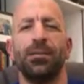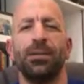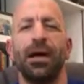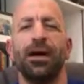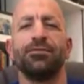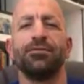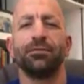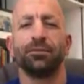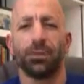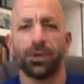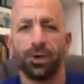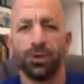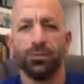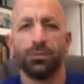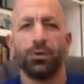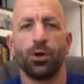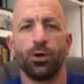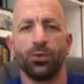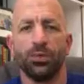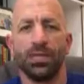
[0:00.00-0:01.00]
have some
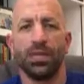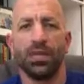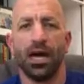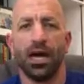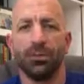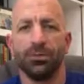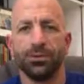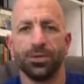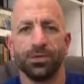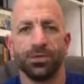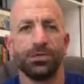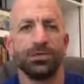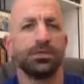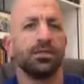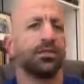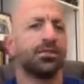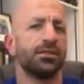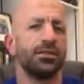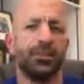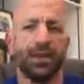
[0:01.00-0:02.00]
good protein
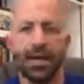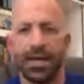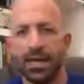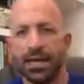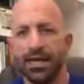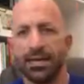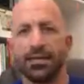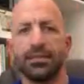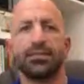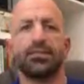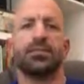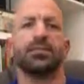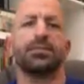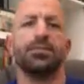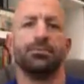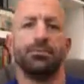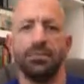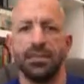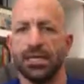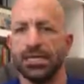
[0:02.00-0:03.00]
options, some eggs,
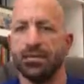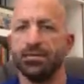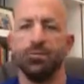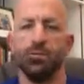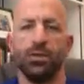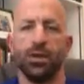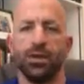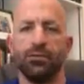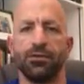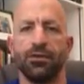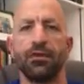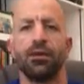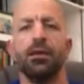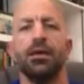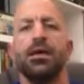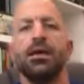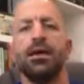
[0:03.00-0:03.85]
some meat, whatever.